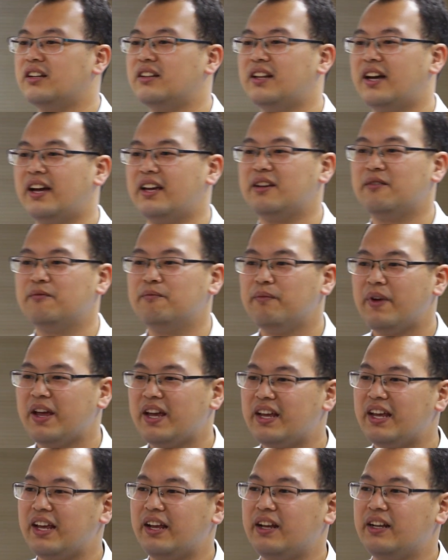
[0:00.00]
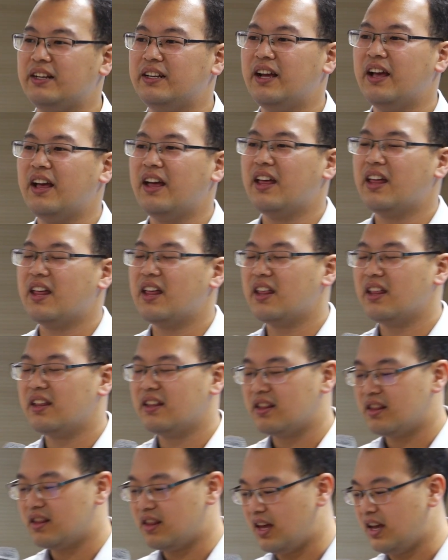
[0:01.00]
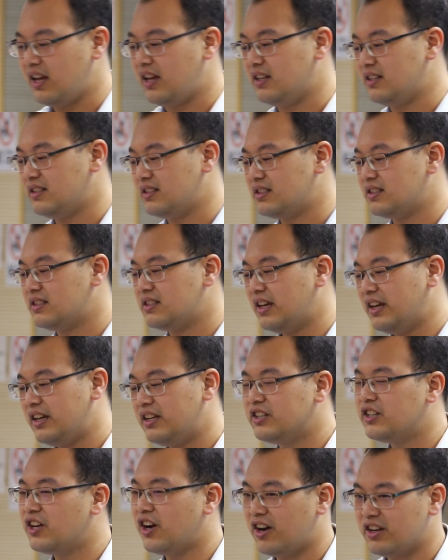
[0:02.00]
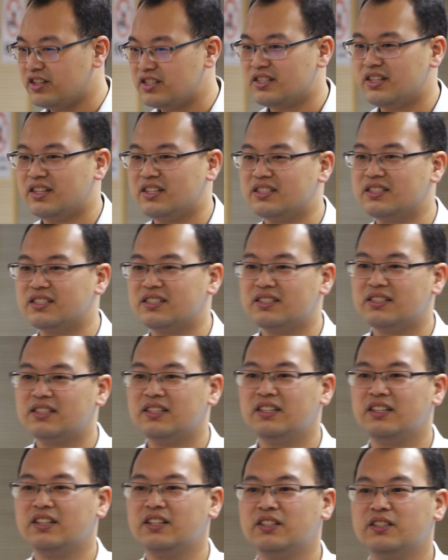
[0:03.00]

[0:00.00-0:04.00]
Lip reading: like making things endogenous.